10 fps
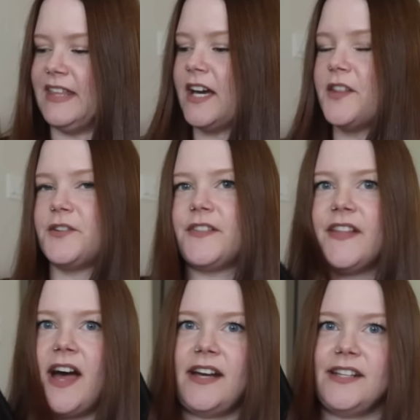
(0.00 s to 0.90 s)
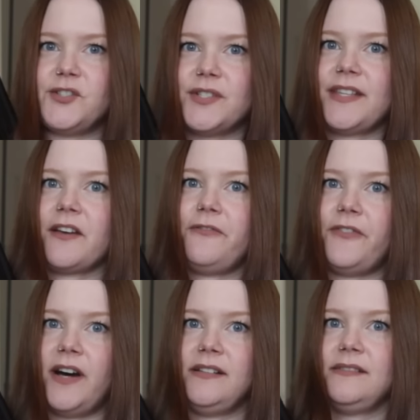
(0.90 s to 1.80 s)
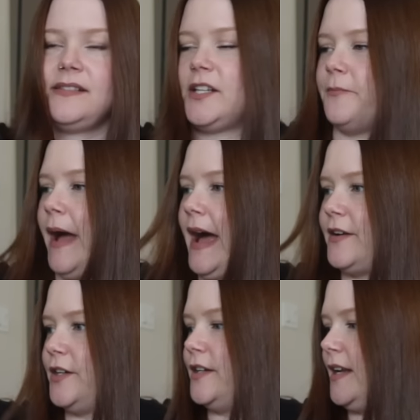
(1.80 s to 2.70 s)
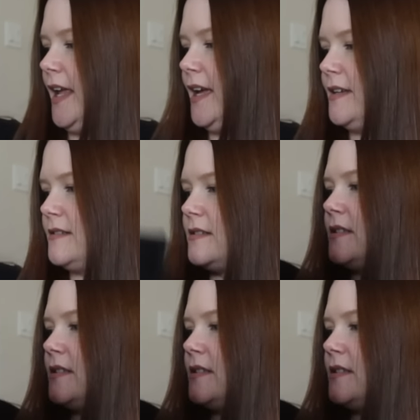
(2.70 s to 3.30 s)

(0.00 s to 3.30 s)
I think other than that, it's just like a fun little pattern, and